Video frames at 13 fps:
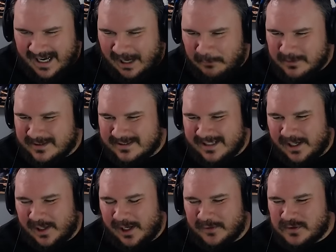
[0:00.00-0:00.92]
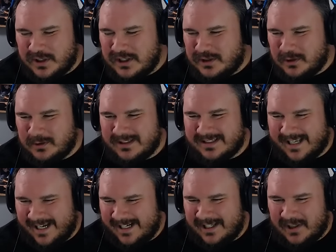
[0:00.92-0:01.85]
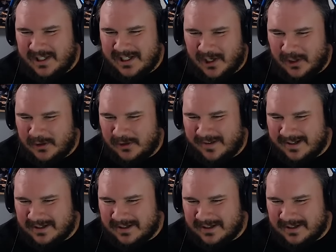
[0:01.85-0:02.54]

I was gonna say if she chooses anything other than